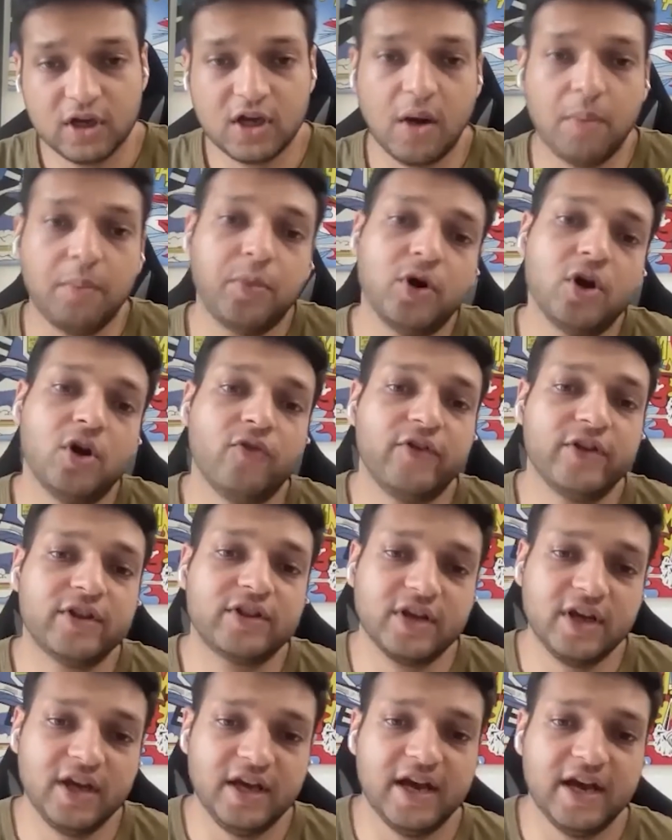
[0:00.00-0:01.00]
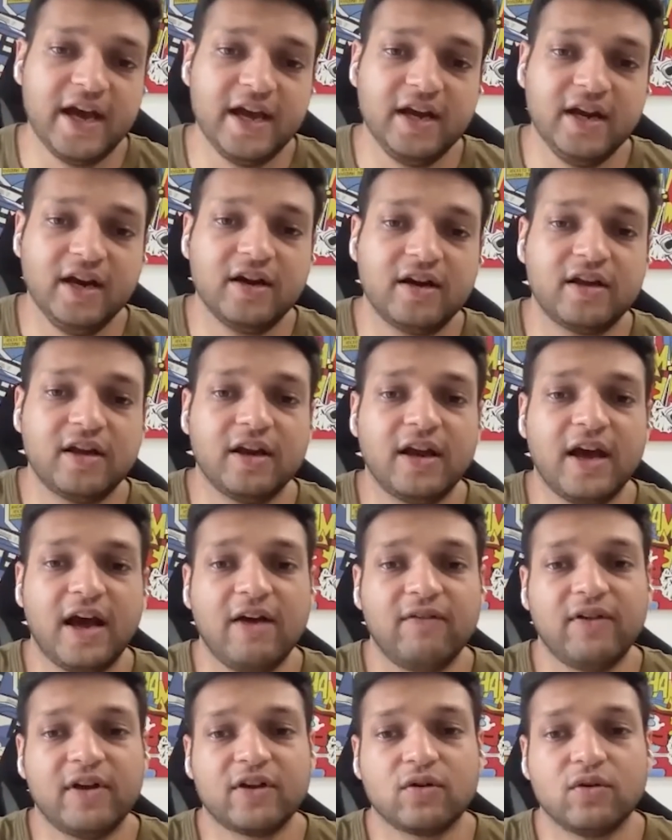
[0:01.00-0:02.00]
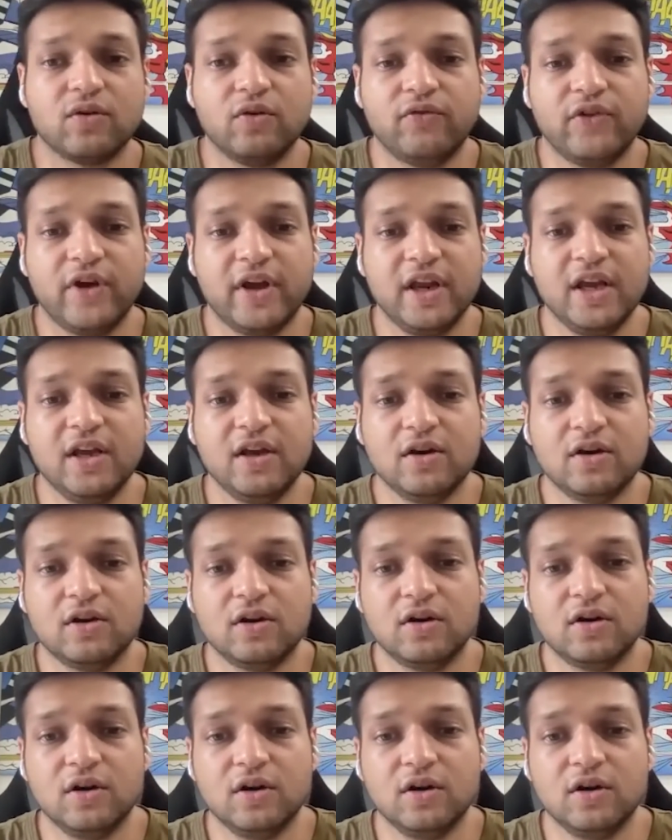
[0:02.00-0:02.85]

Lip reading: coupled with AI, it can have, like, you know, very